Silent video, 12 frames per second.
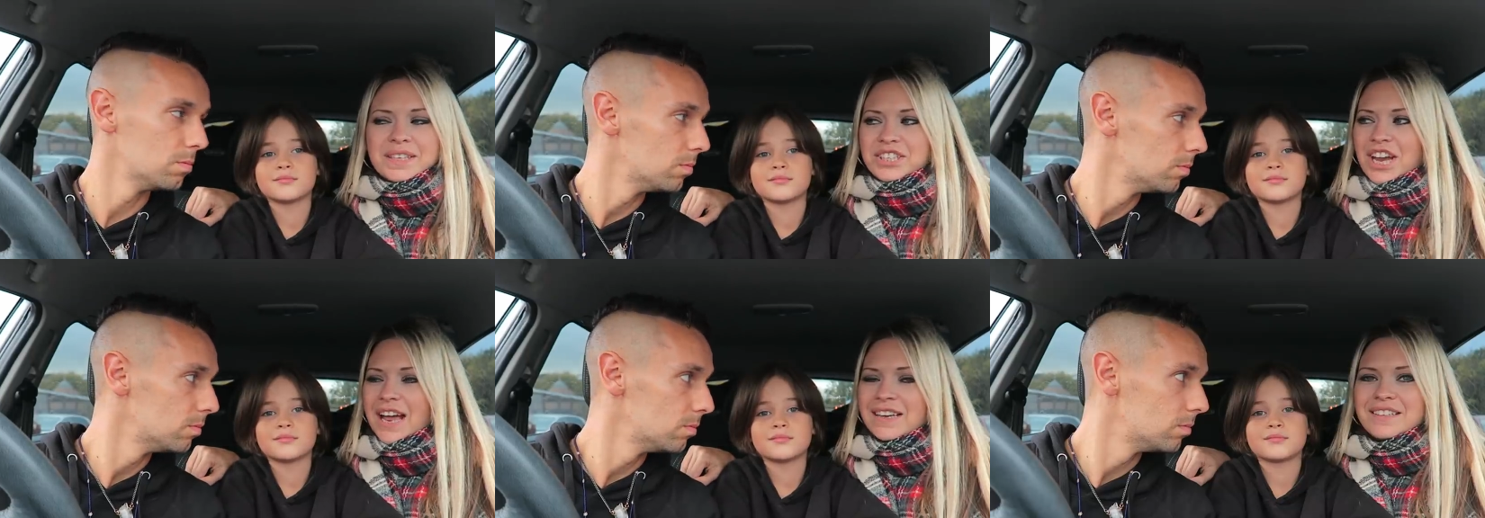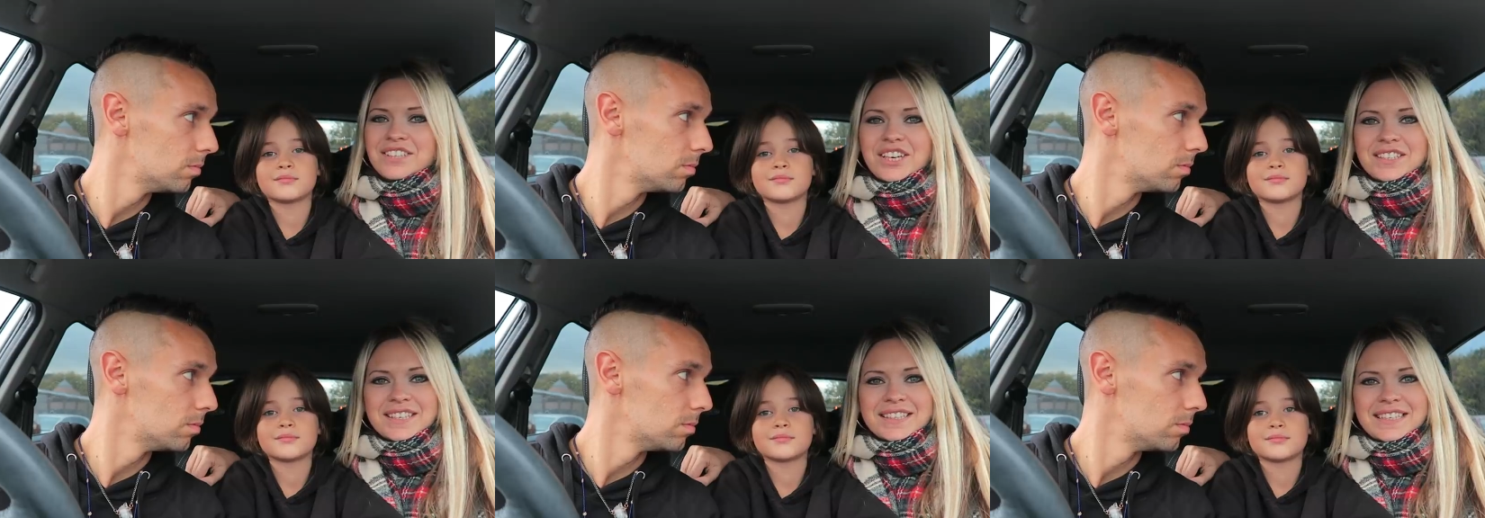Speaker 1: the challenge
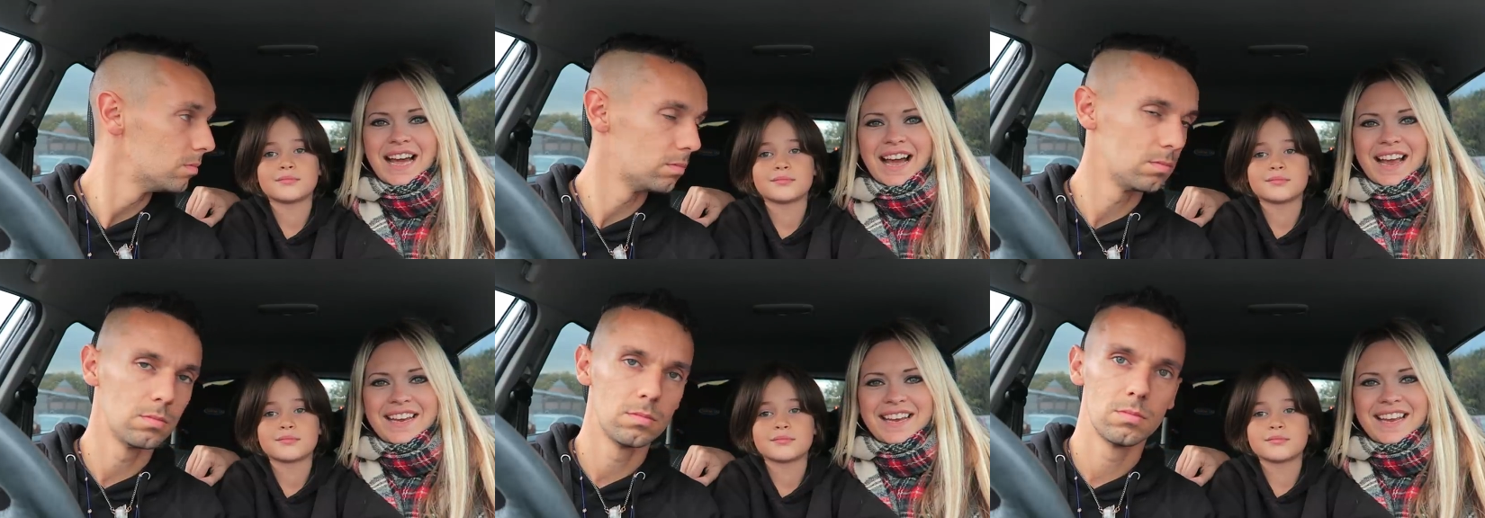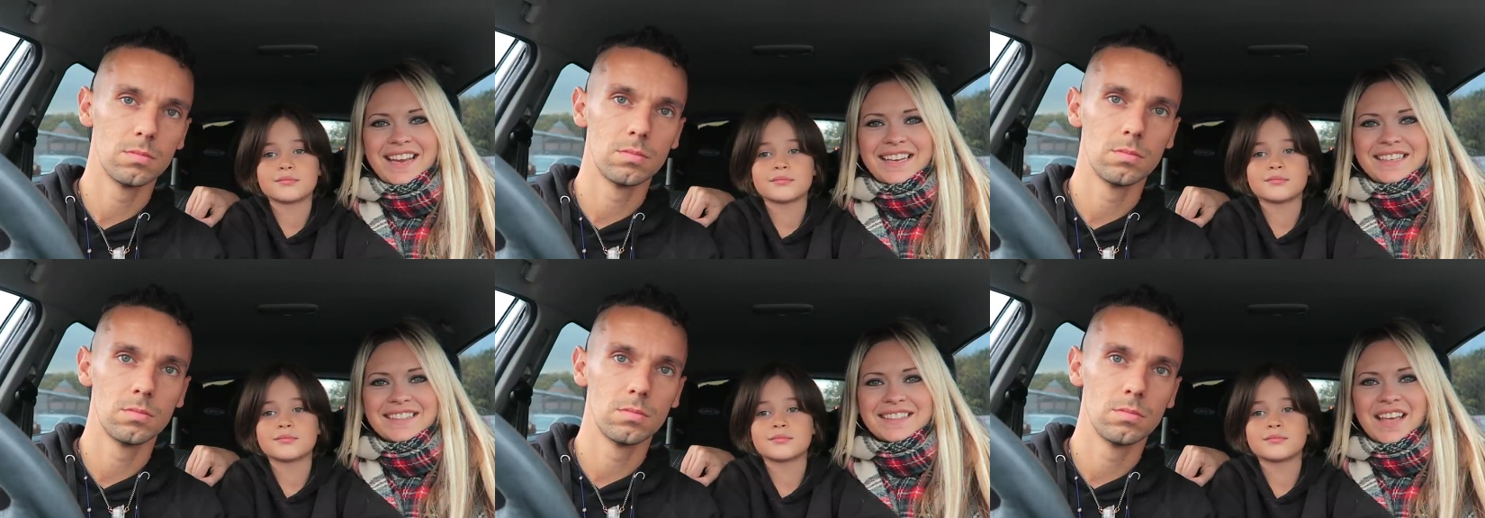today
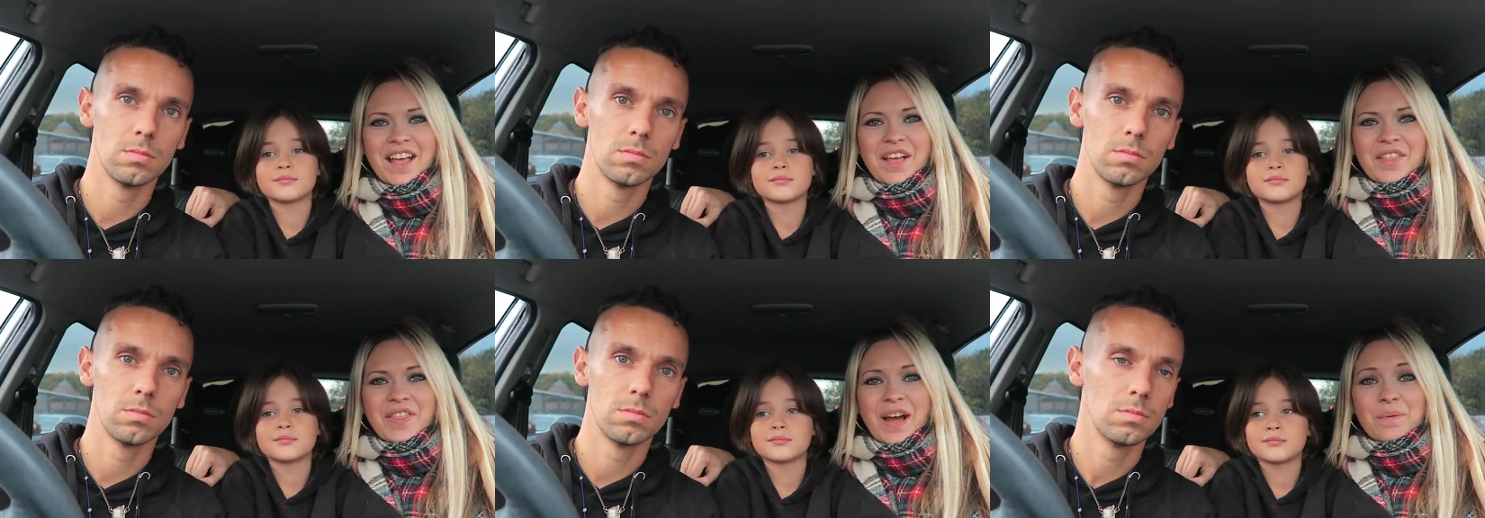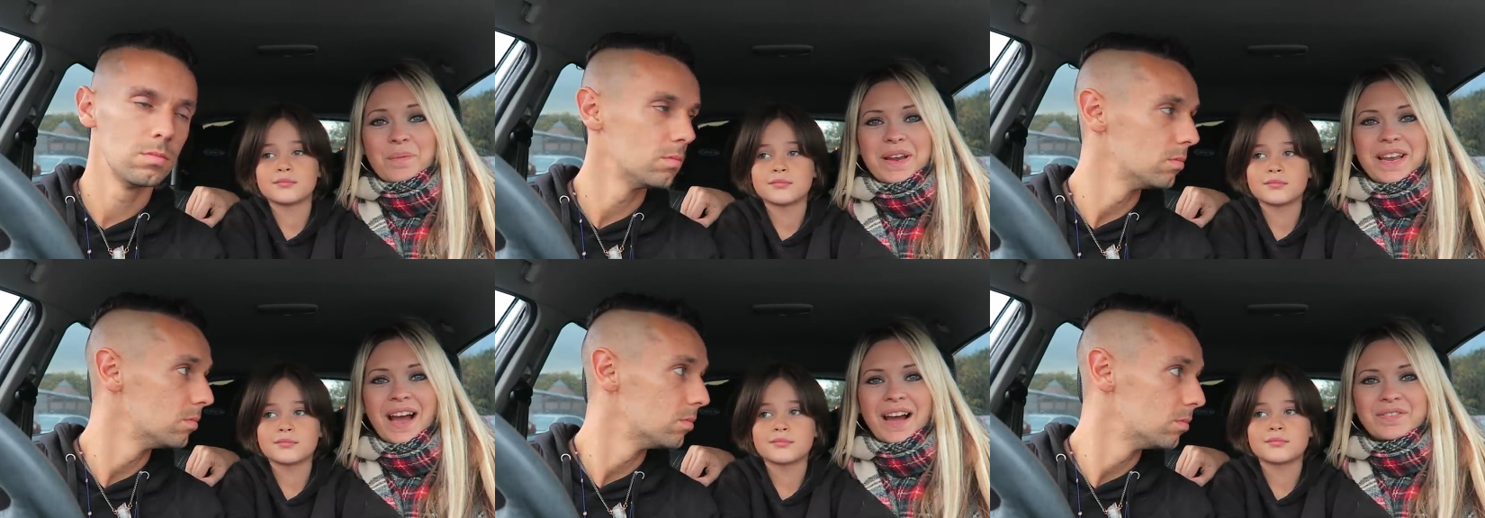is that
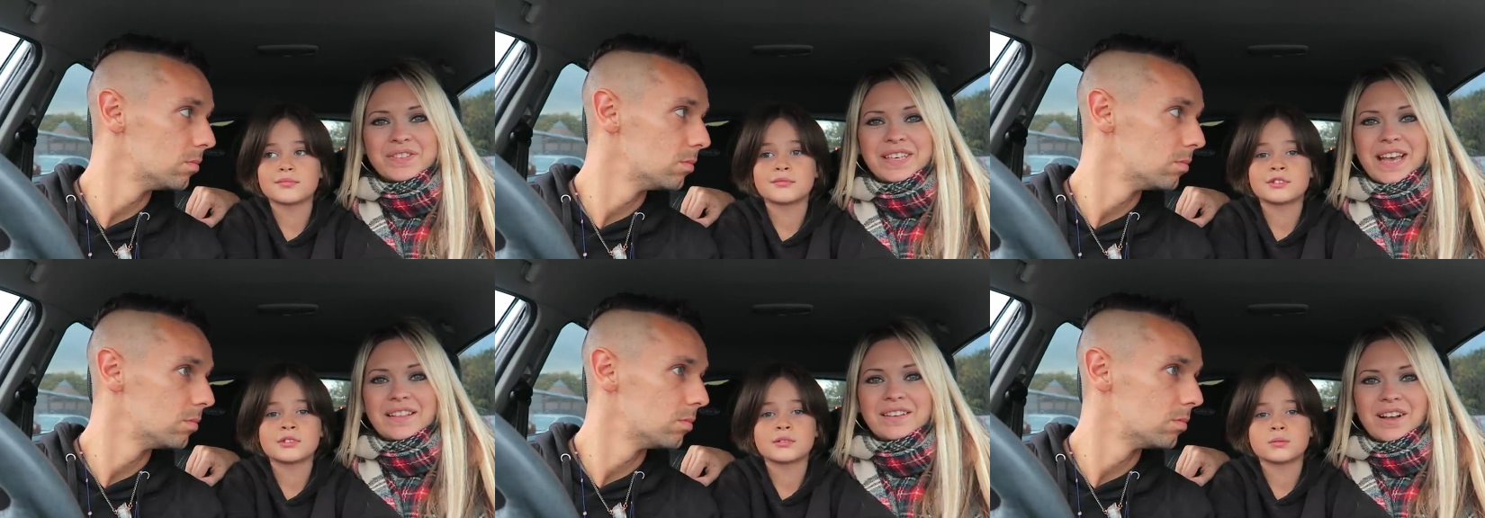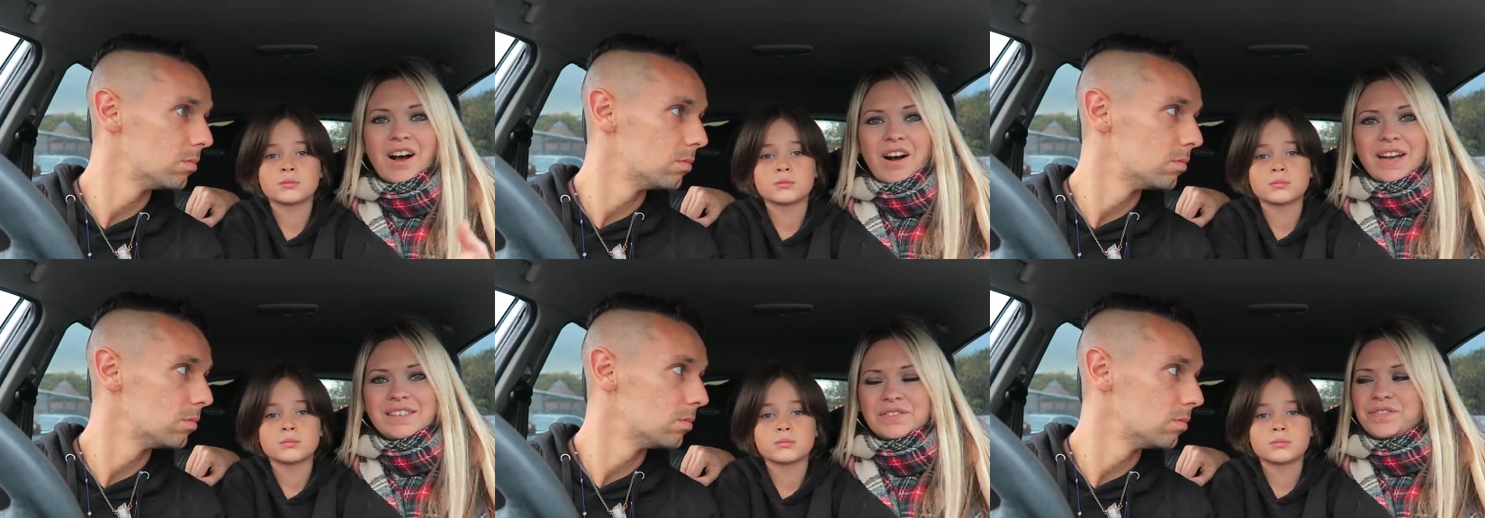we have to get the
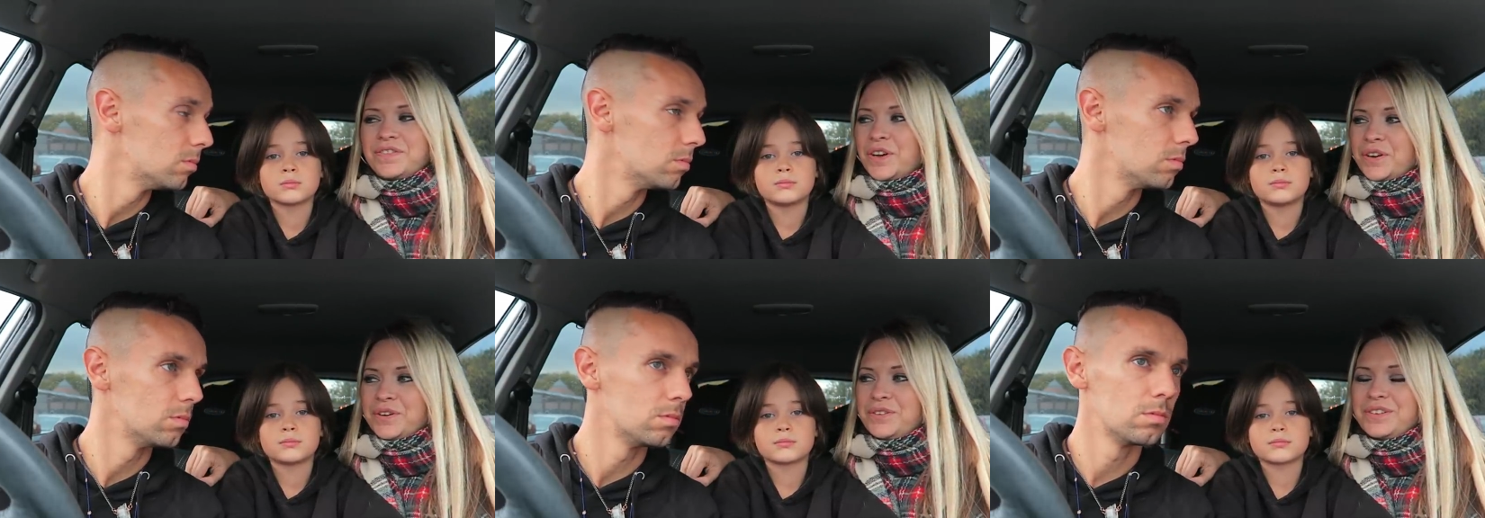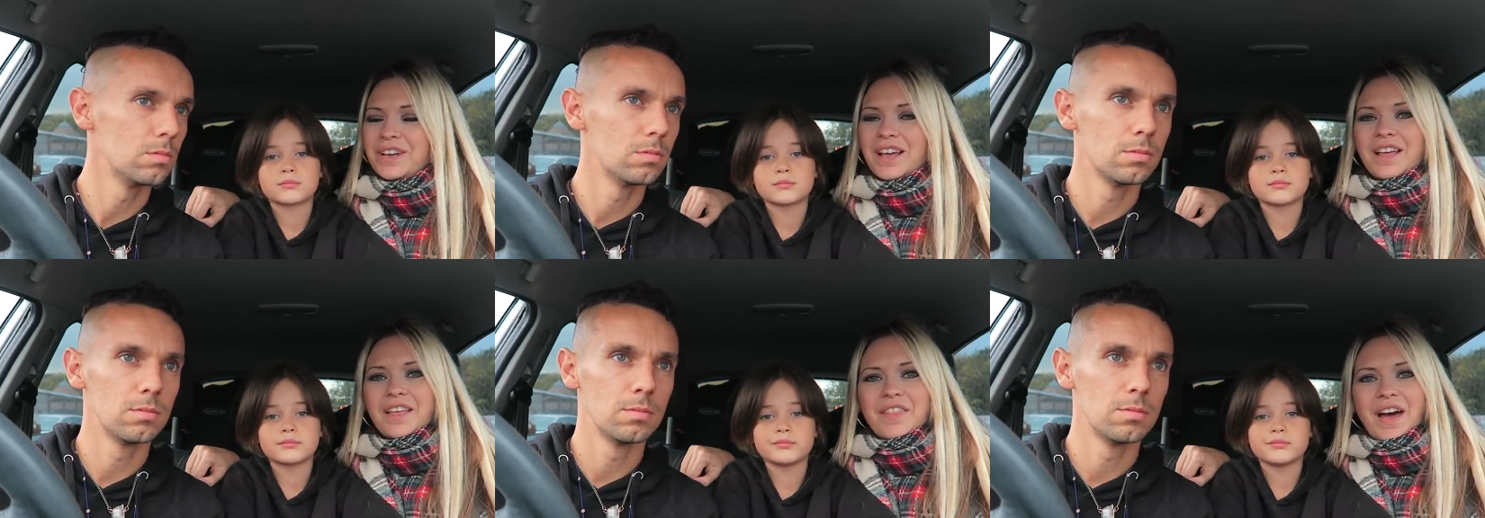kinds of food
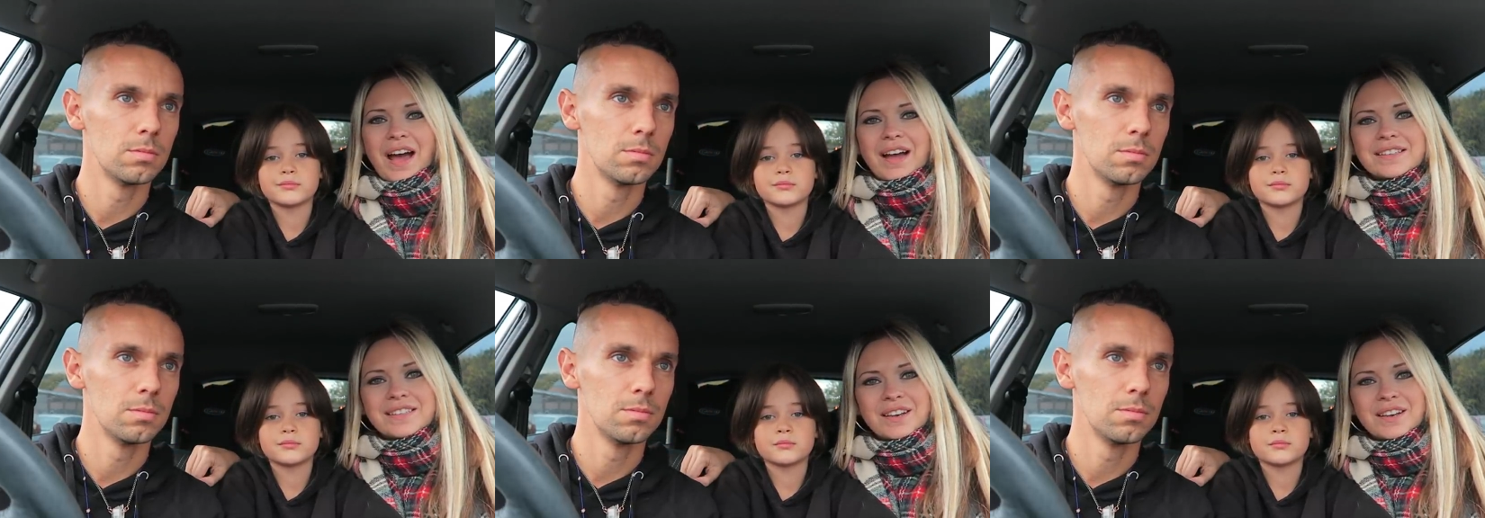that